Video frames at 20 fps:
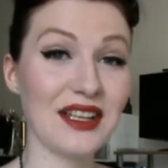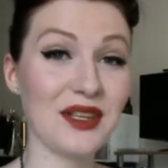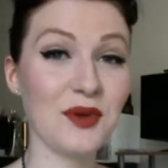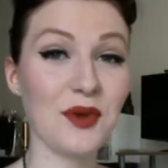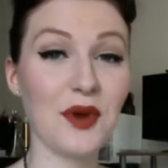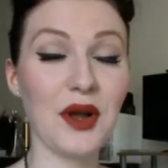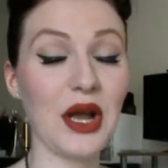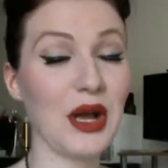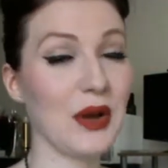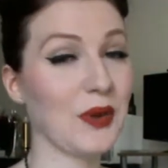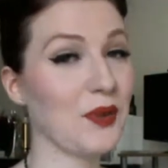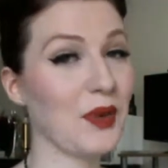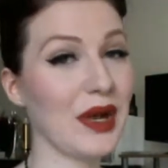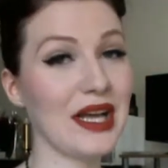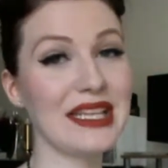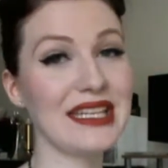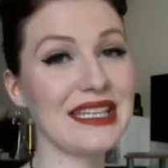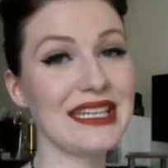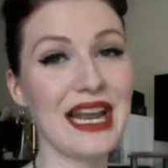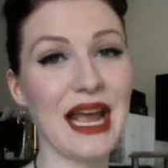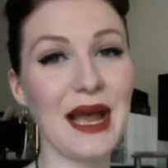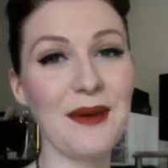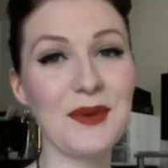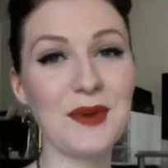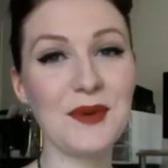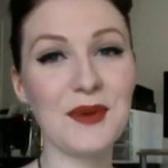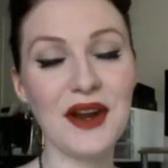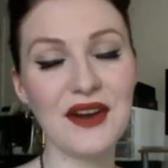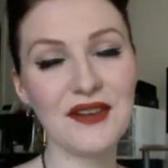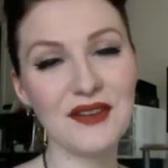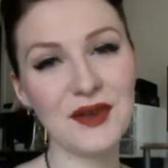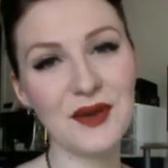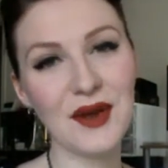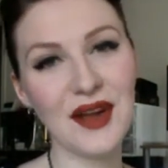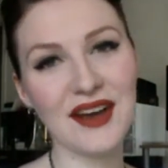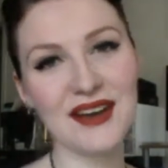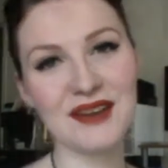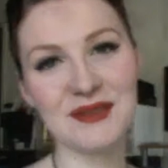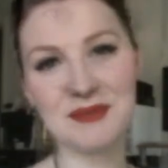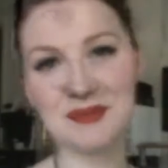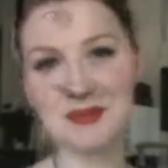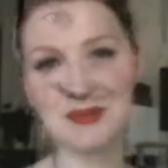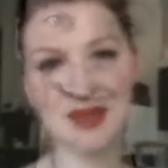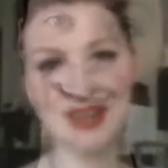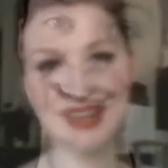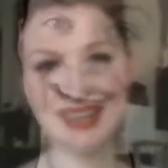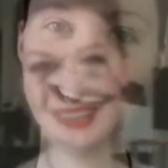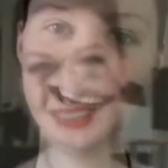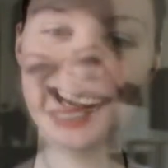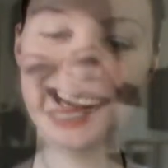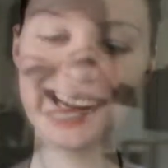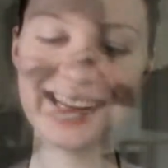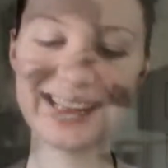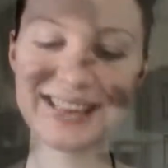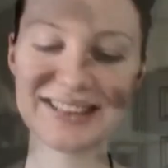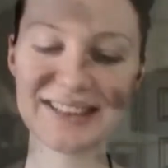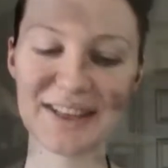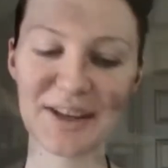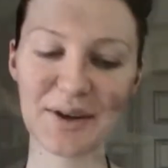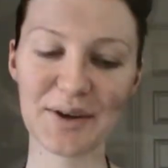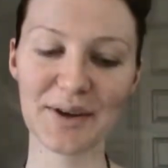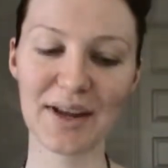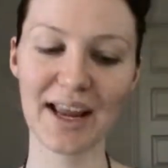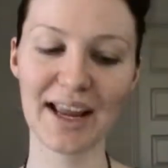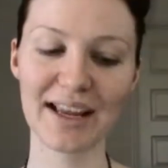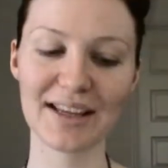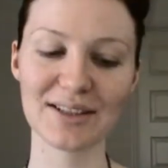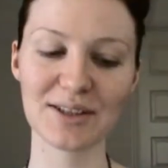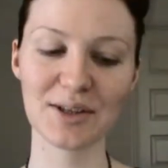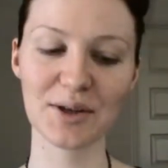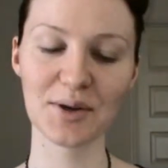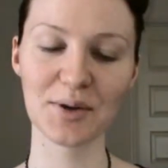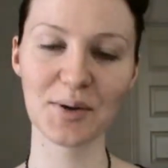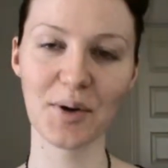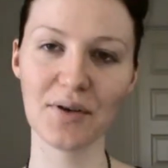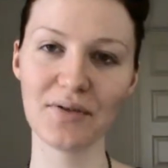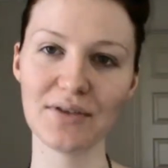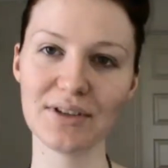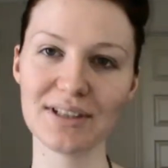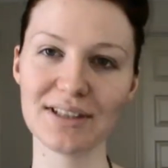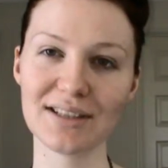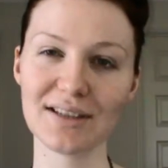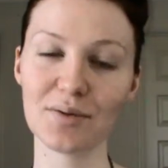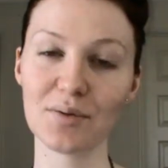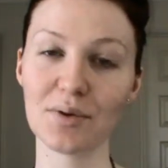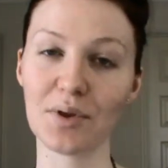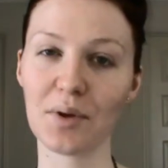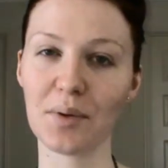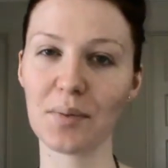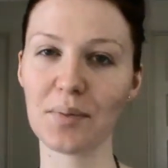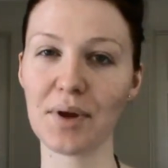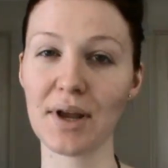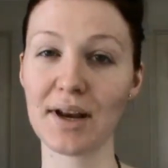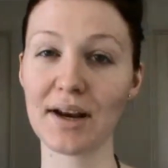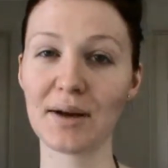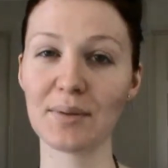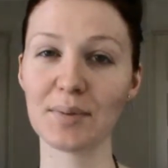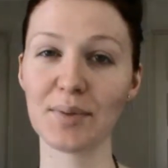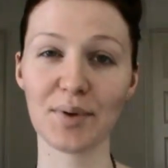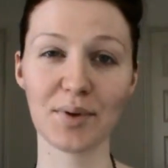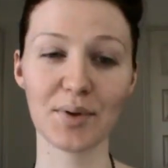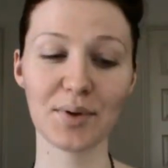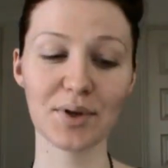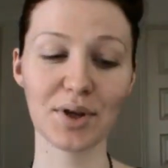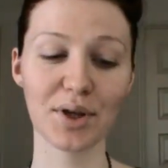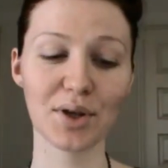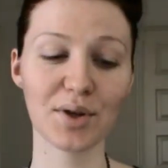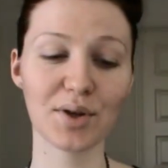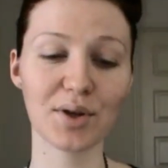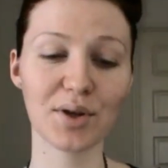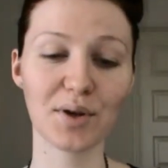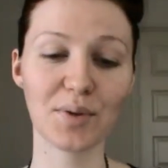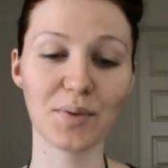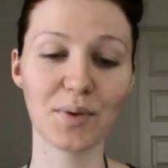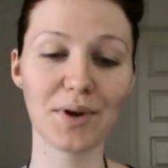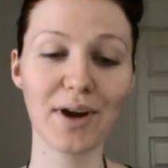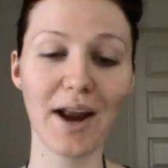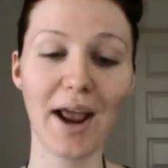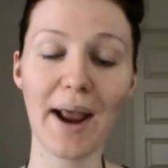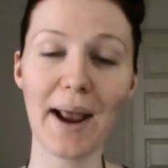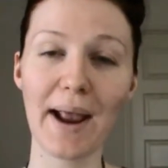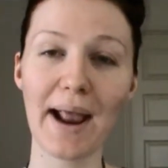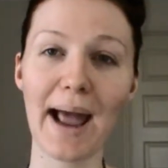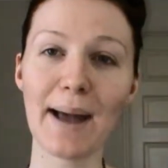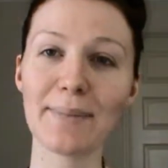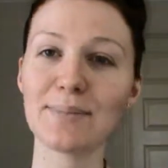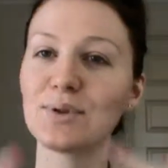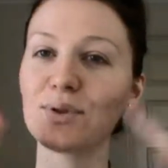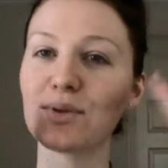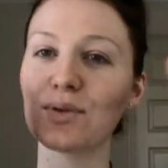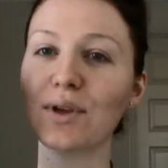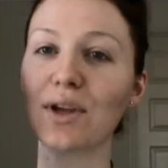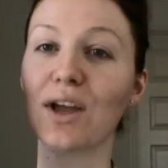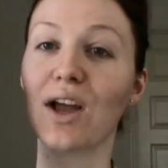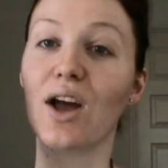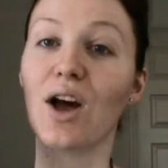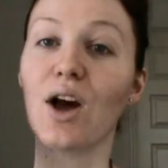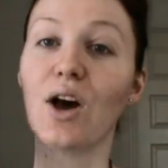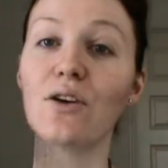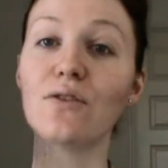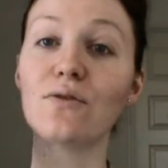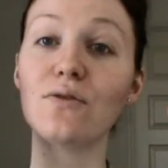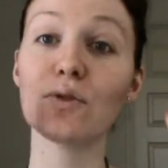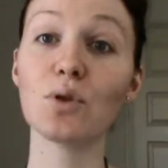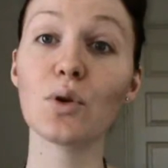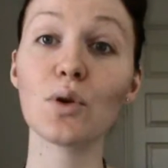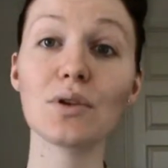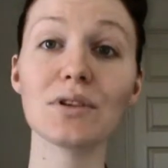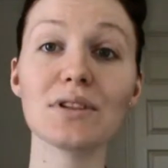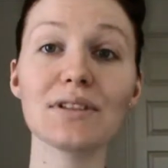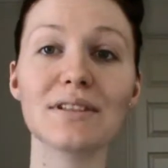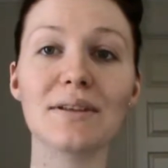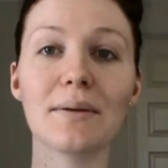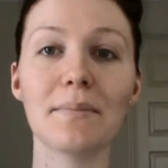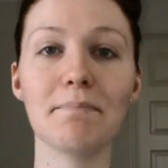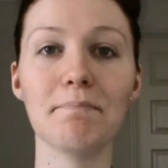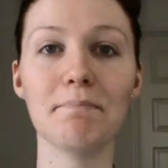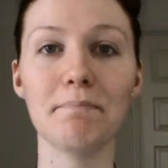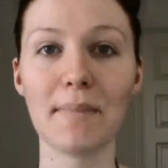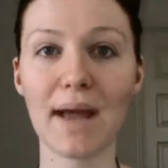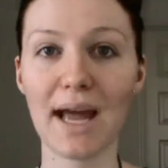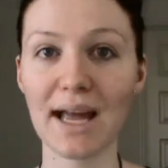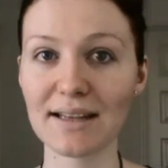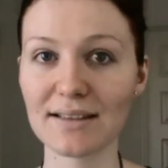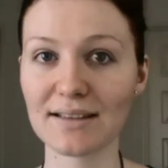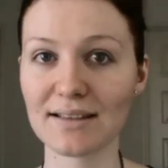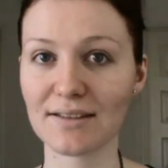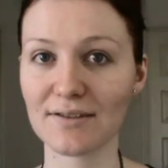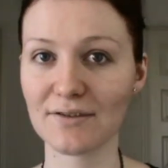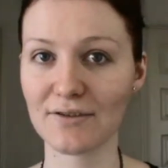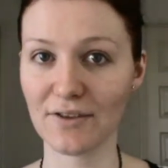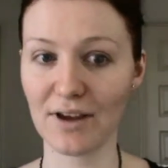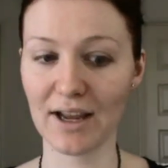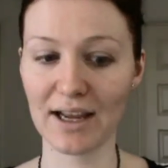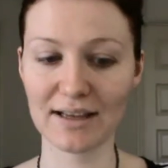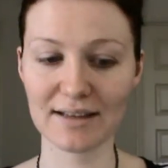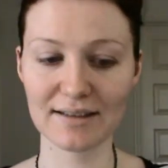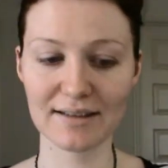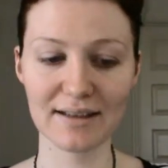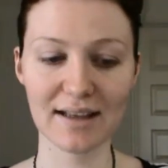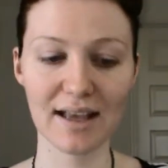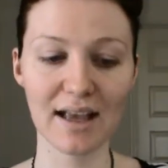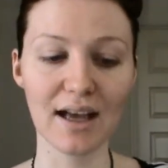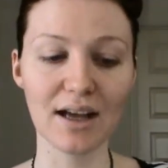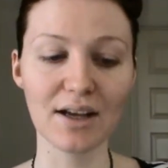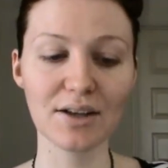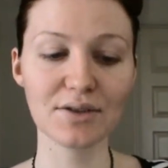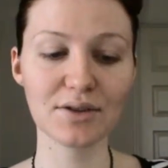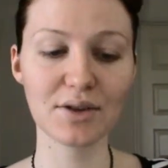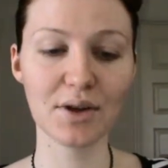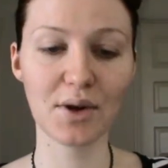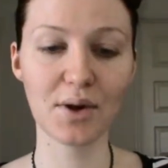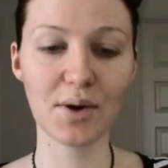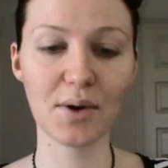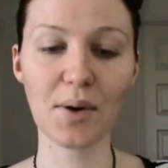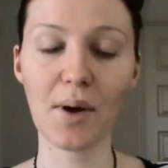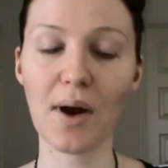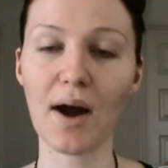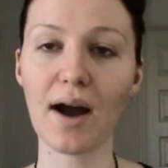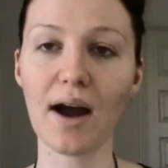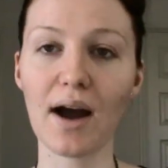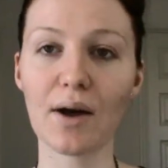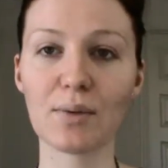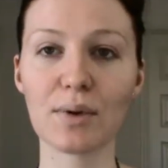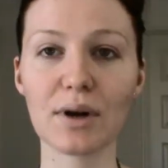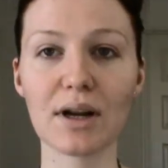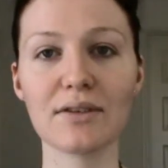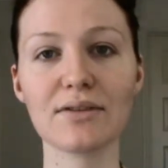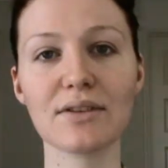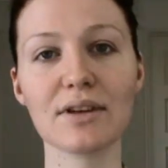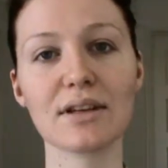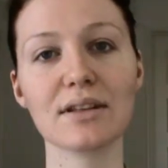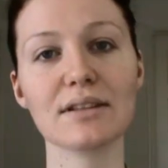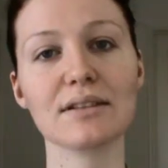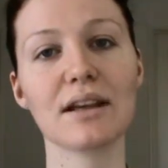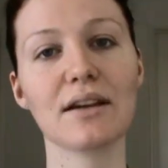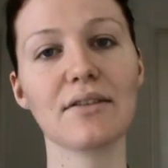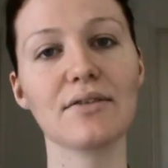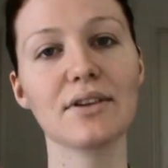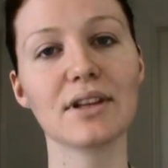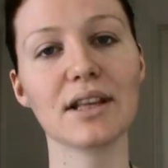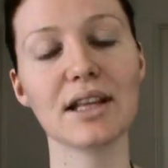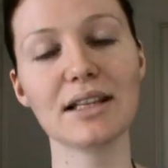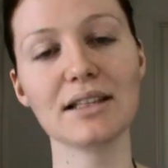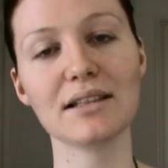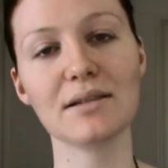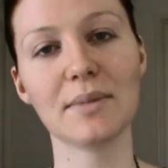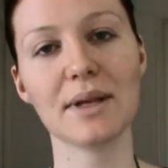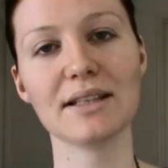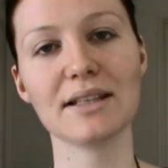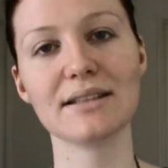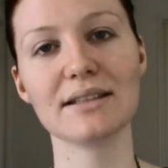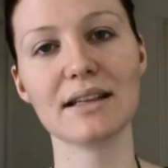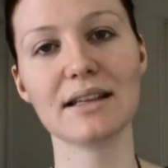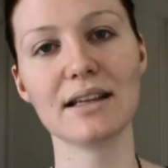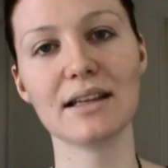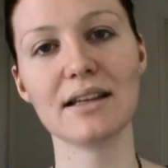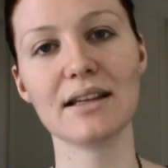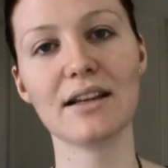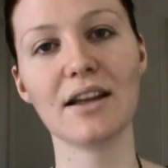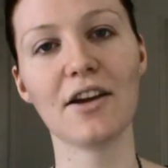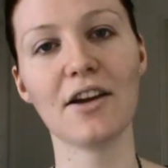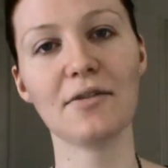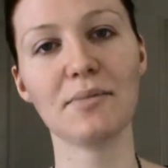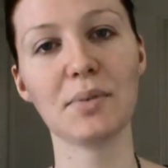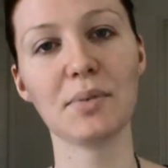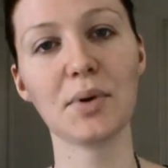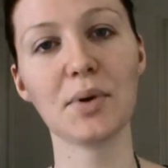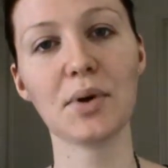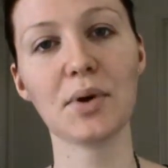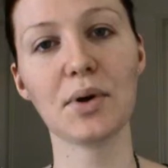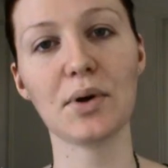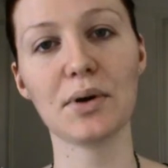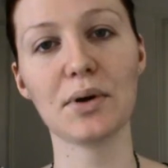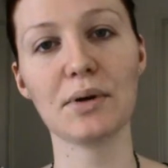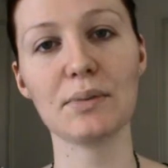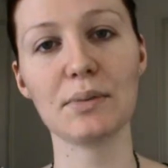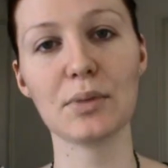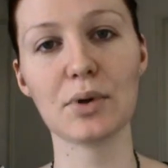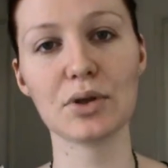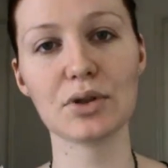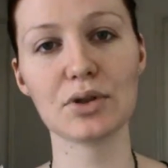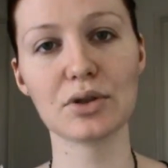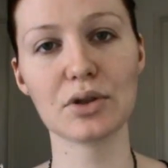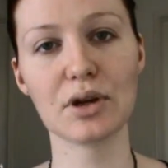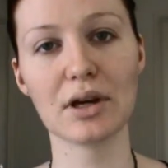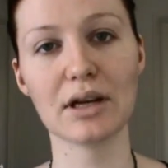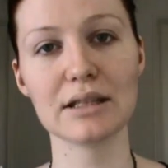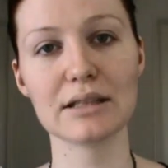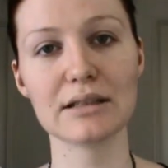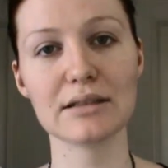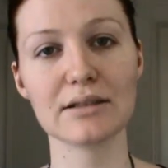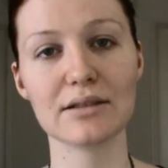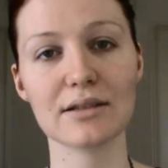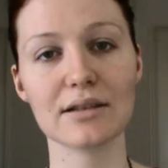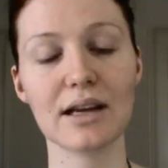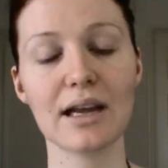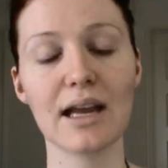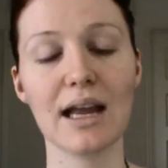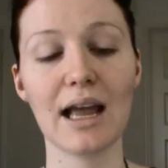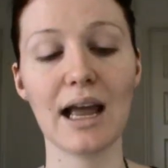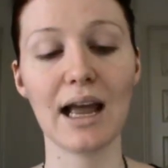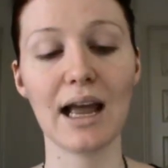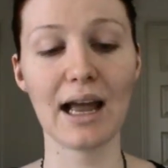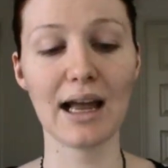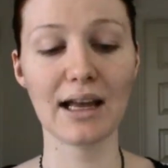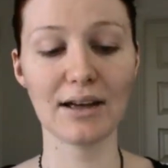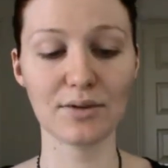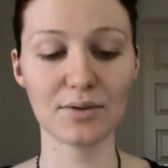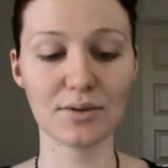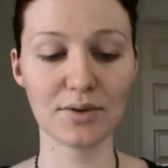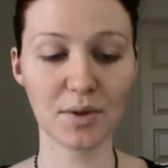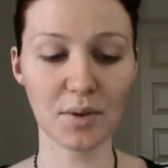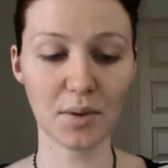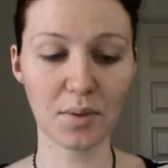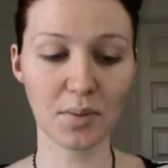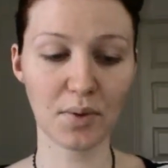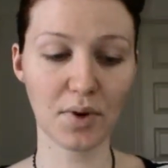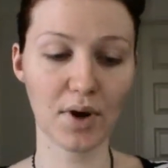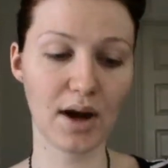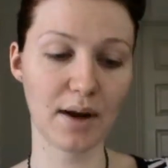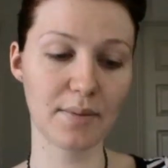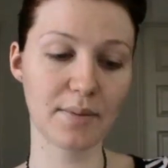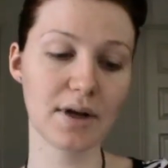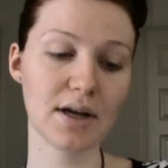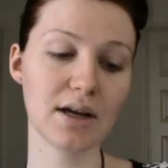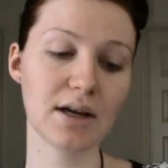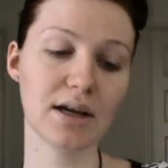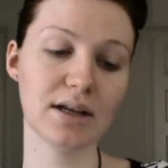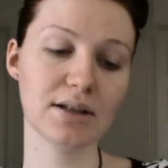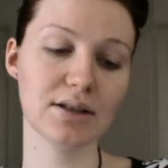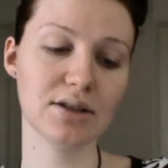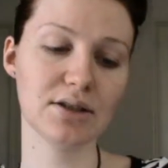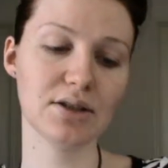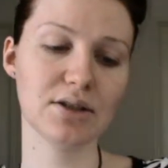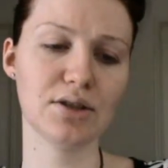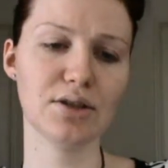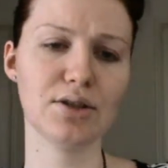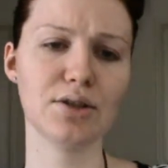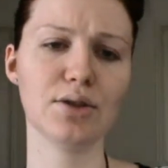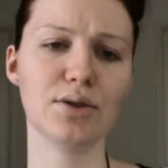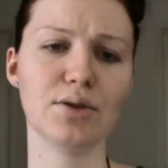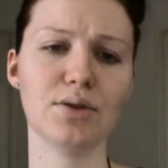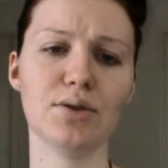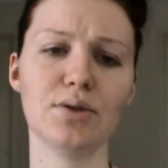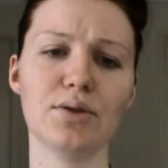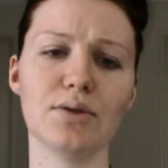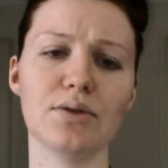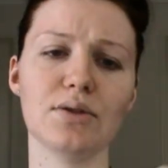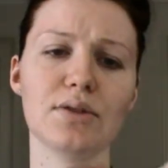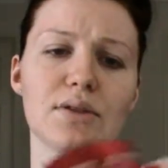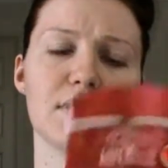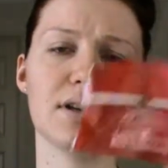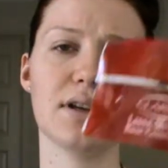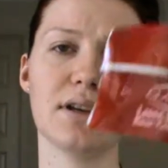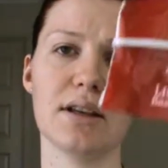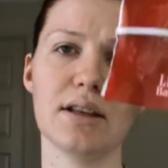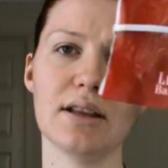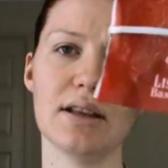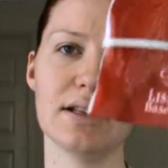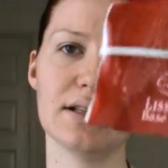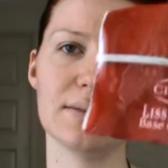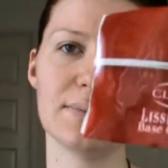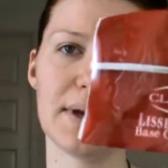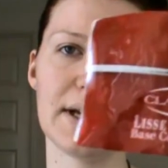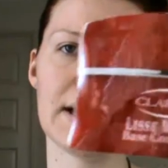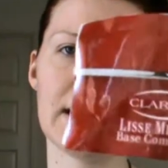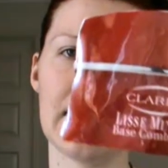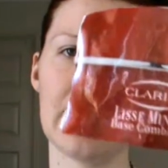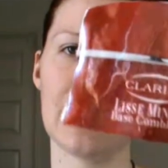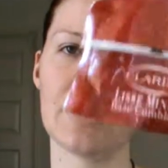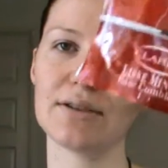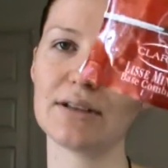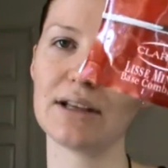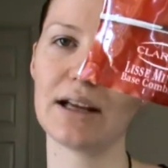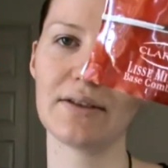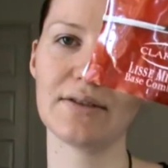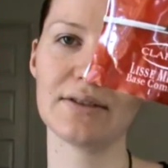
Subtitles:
you are well and happy wherever you are. Alright, hi guys! Okay, so obviously with a pinup look, you're going to want a absolutely flawless matte face. So what I've done is I've cleansed my skin, I've put on moisturizer and also a primer. I just used this by Clarins, I